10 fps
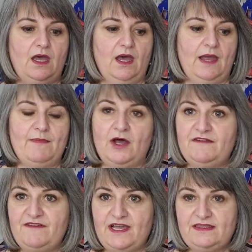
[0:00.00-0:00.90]
I
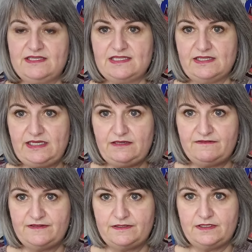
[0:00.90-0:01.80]
modified the
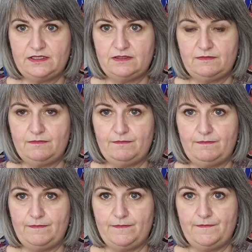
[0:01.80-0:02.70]
sleeve.
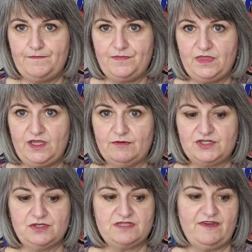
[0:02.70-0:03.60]
The
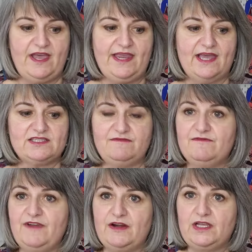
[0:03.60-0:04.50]
original Zweig has a
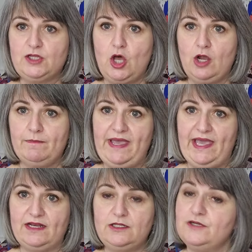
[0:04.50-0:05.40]
very long
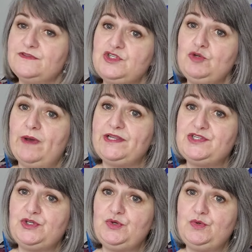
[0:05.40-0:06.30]
panel of 2 by
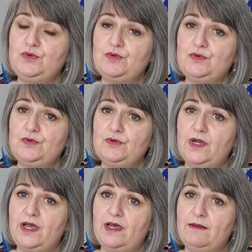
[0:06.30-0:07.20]
2
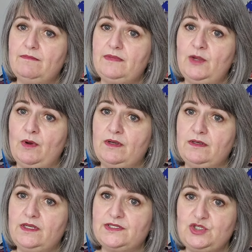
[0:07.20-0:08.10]
um, knit 1,
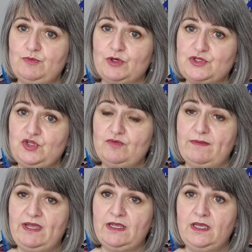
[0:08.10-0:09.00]
knit 2, purl 2
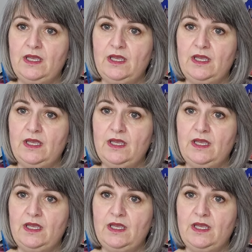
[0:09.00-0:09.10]
ribbing,